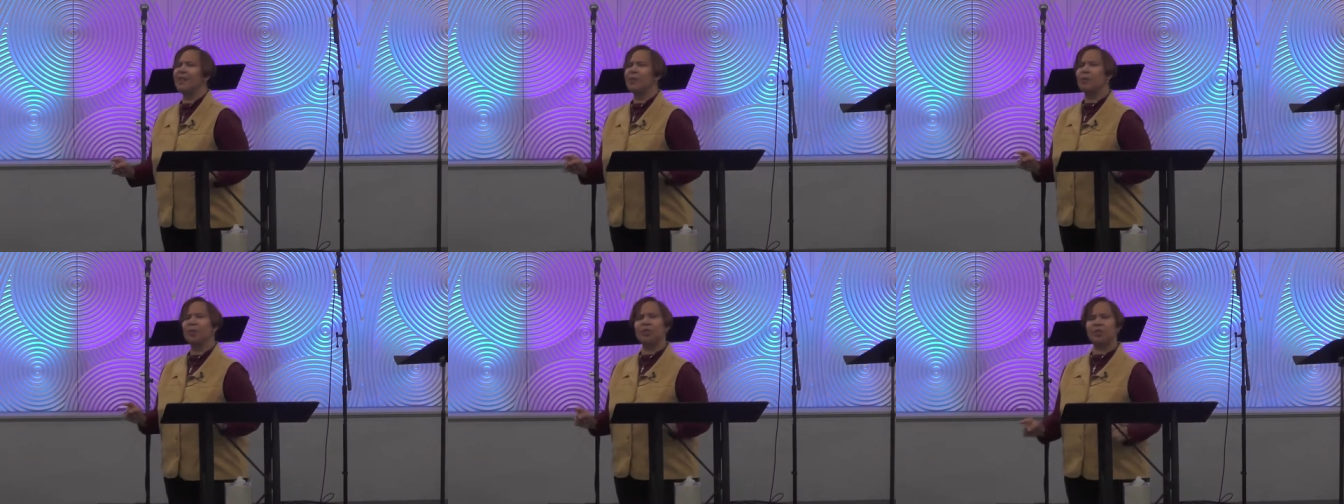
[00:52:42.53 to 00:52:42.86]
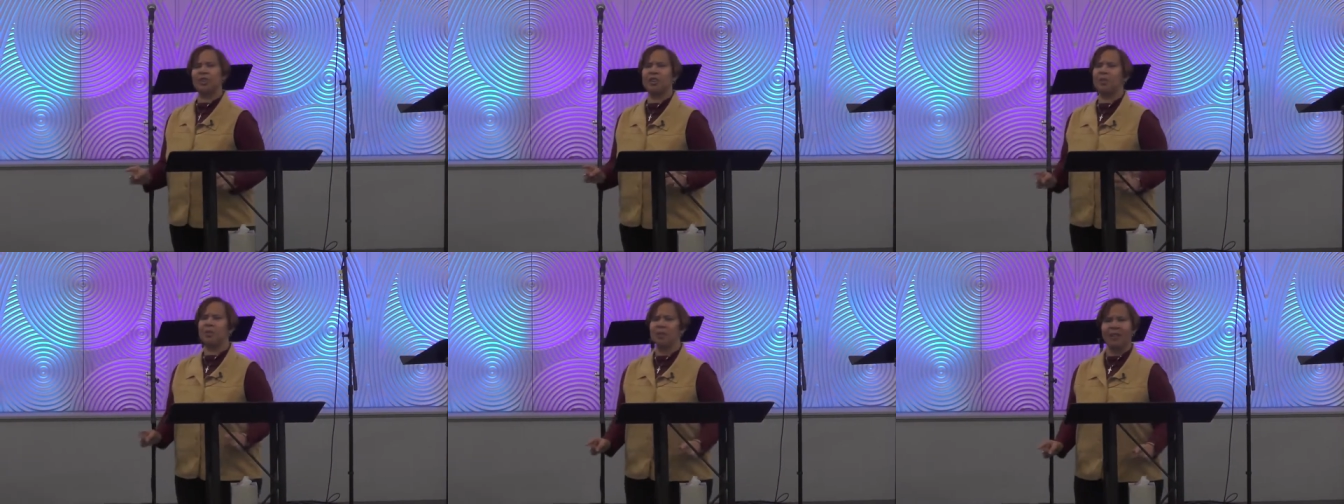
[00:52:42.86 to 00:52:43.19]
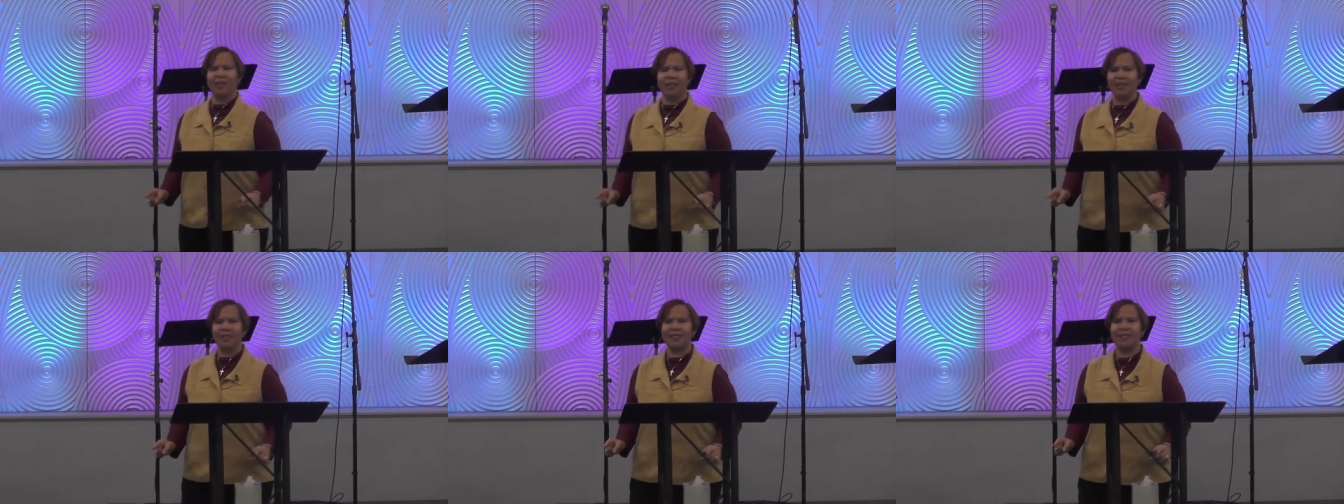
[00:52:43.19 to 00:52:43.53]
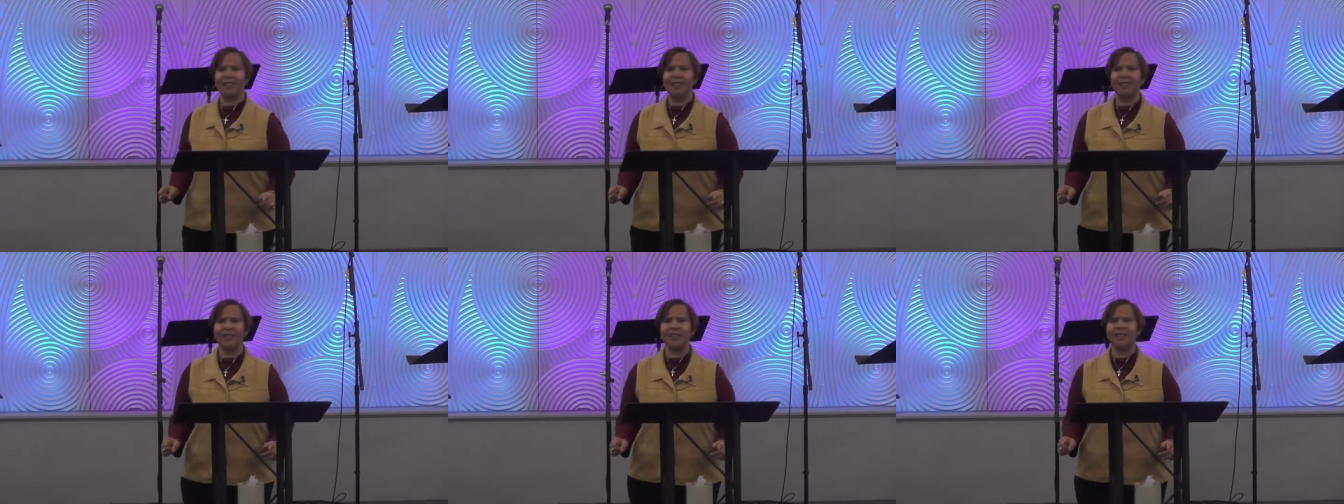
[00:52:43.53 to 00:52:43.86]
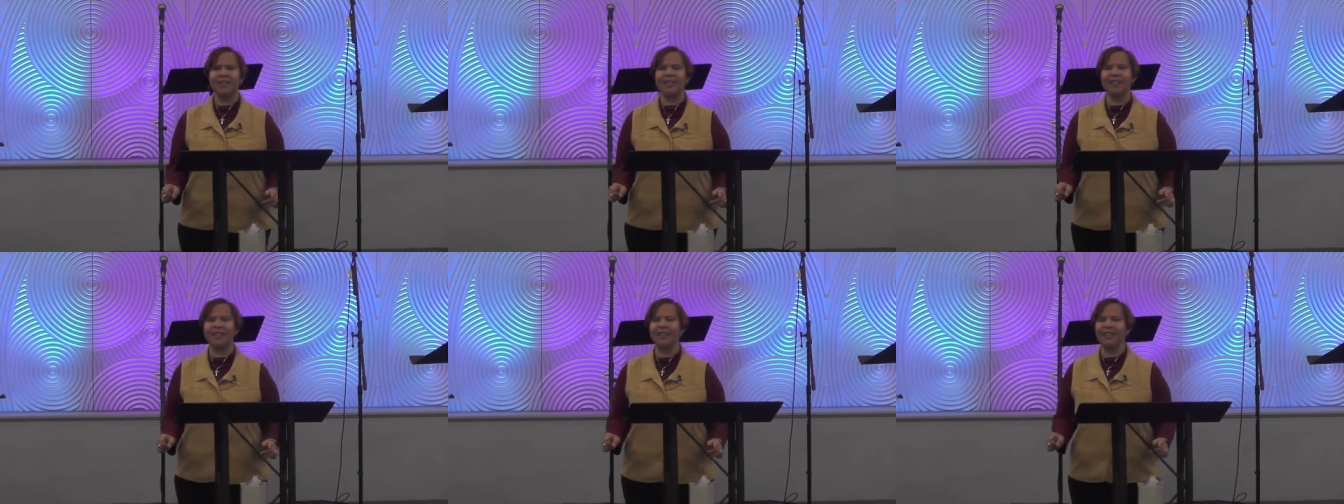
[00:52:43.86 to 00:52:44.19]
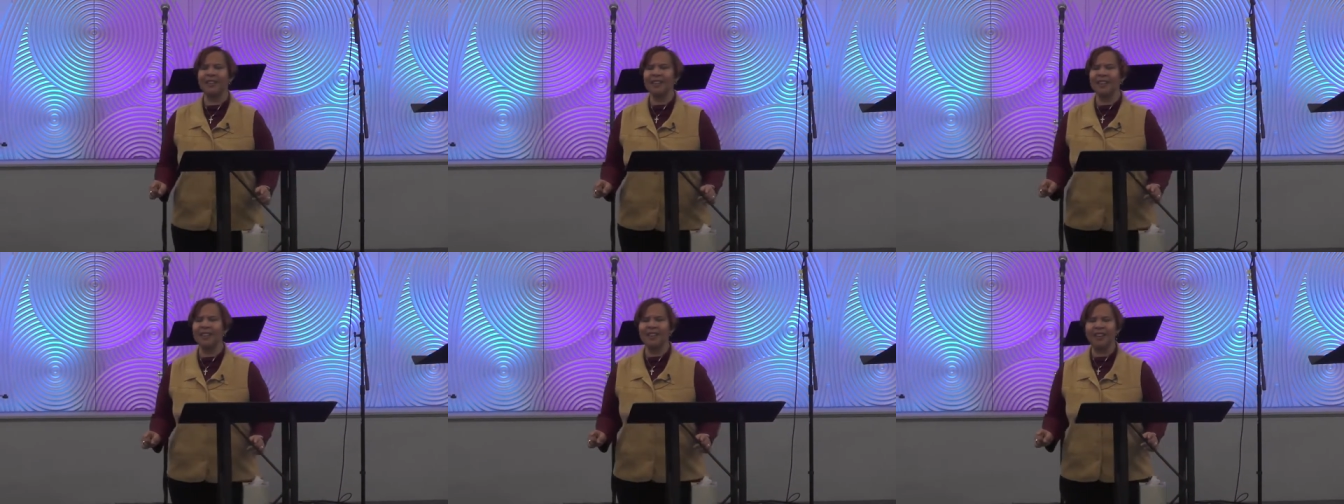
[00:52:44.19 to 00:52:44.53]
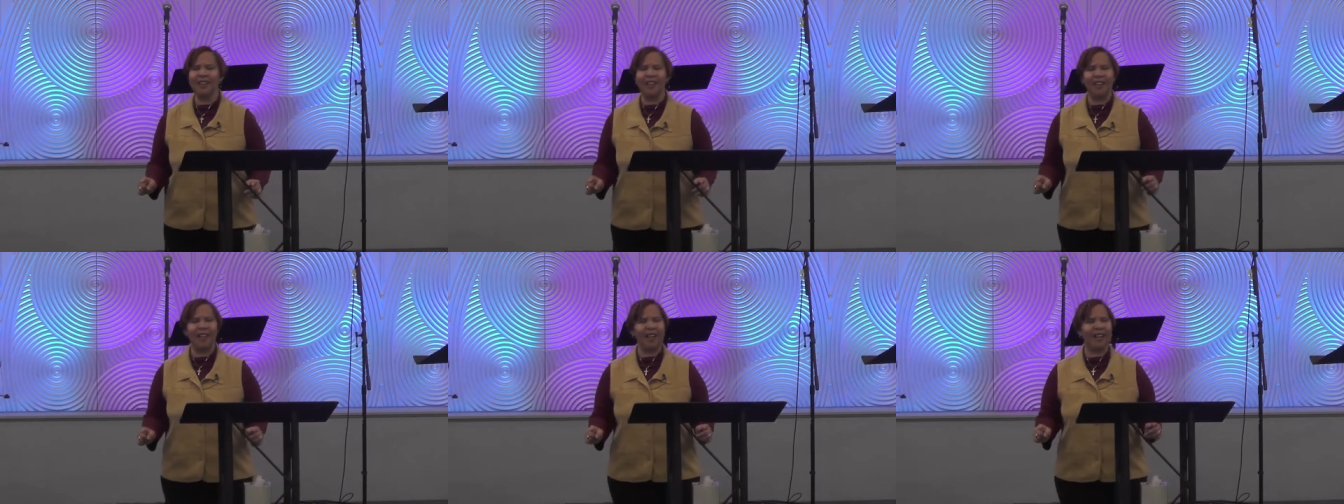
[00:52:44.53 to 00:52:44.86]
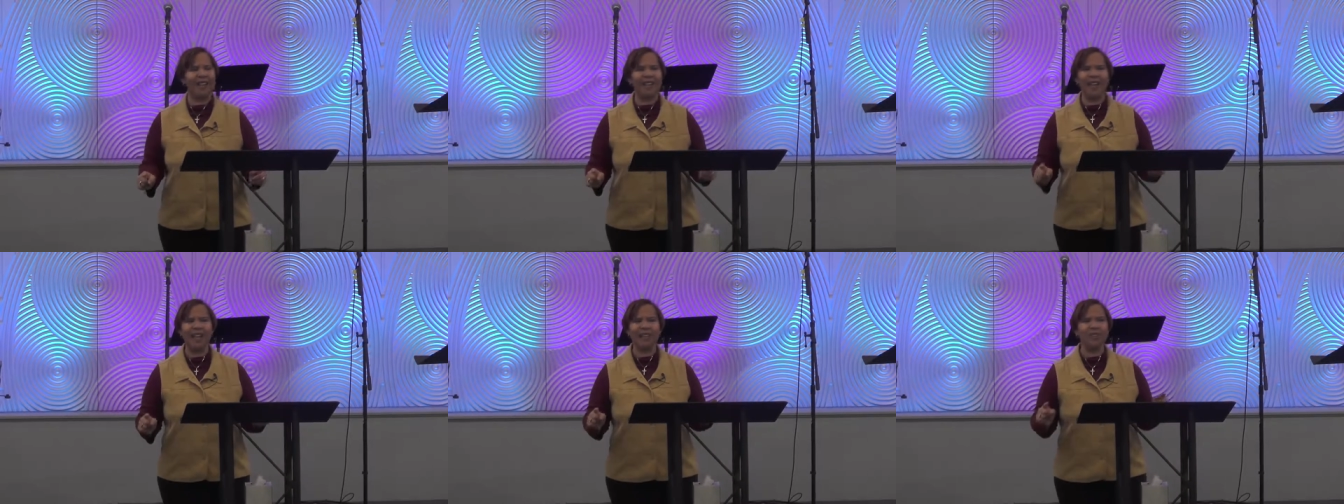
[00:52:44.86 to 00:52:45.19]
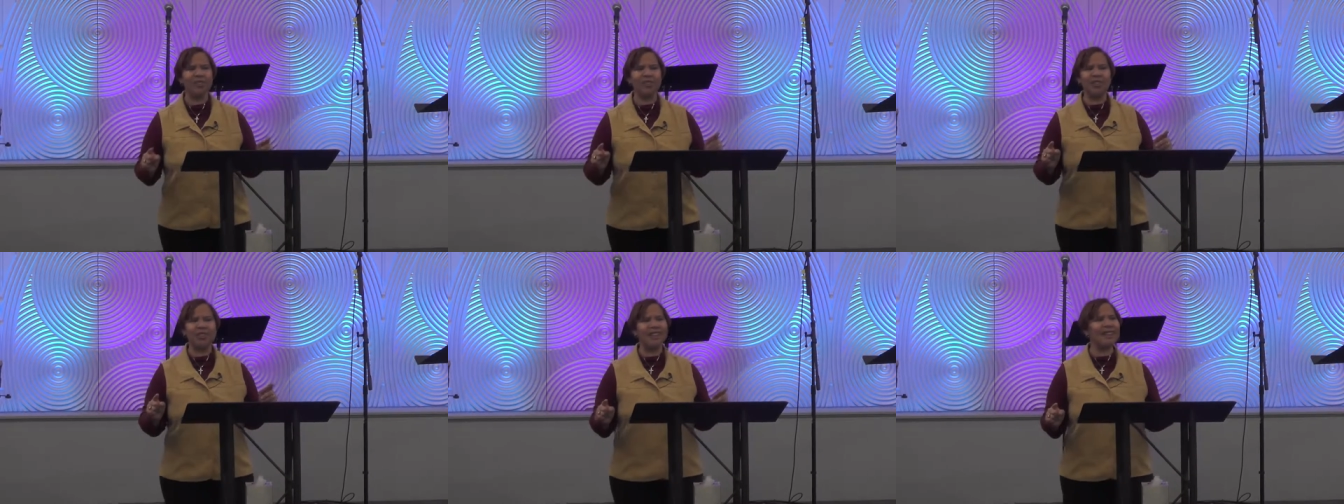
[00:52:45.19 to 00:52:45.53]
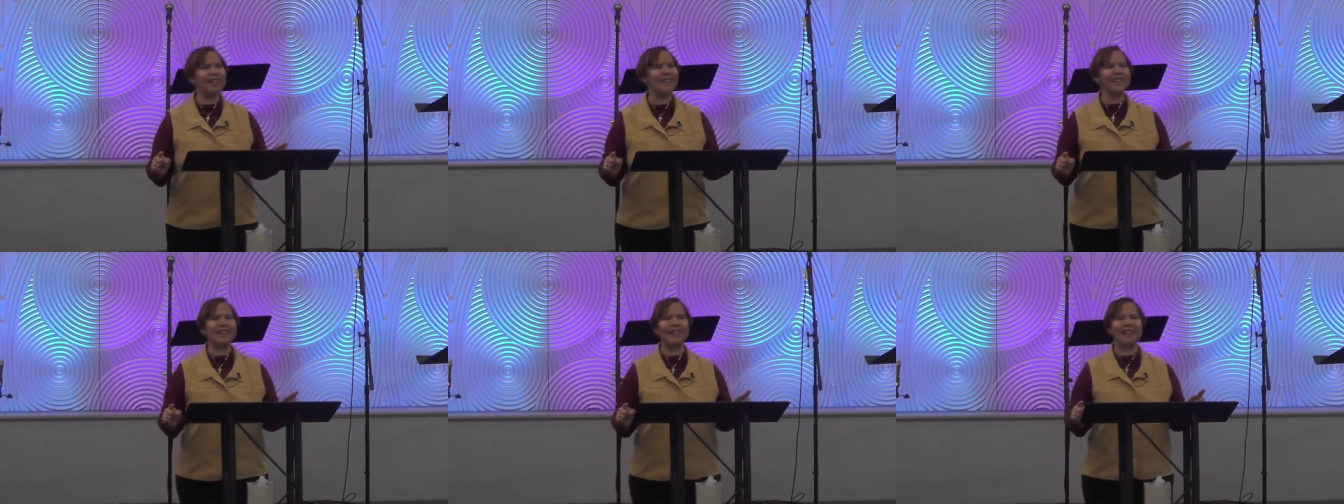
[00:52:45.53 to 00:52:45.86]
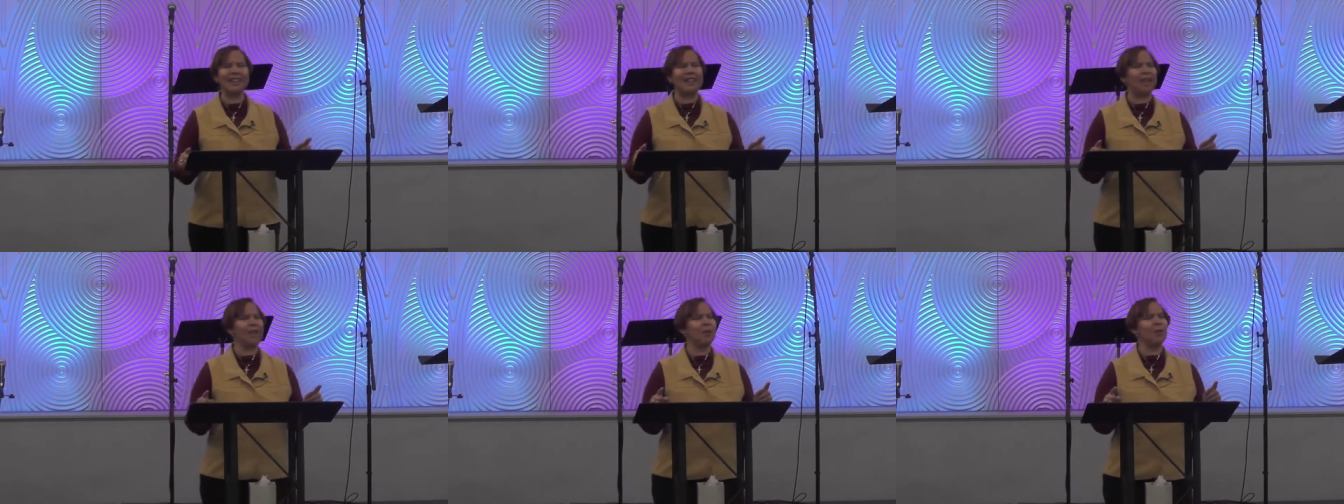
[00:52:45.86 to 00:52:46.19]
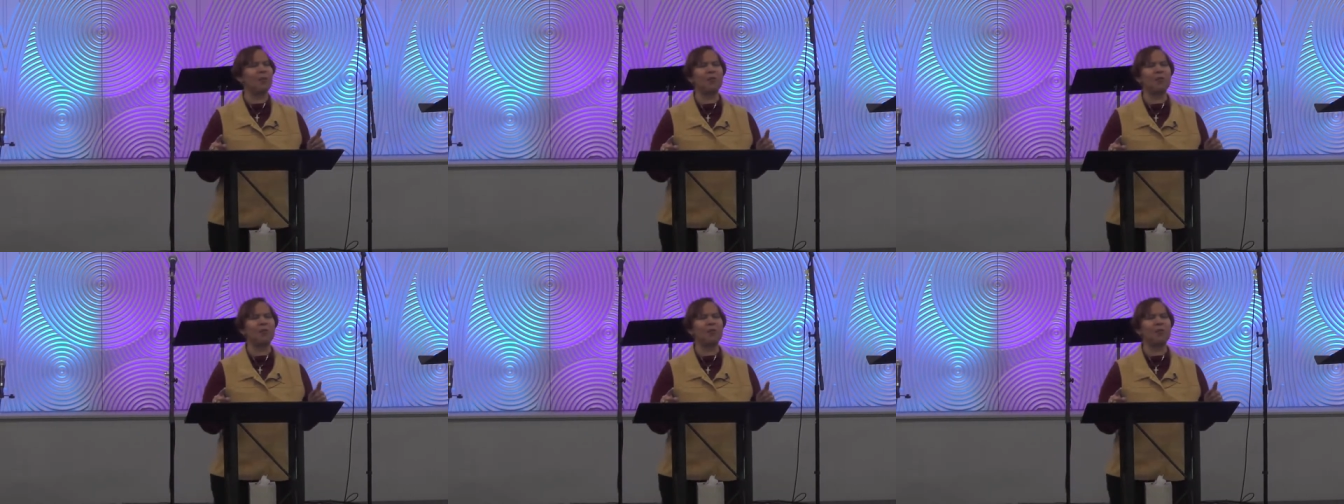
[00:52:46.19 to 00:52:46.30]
where she was. And that she is in a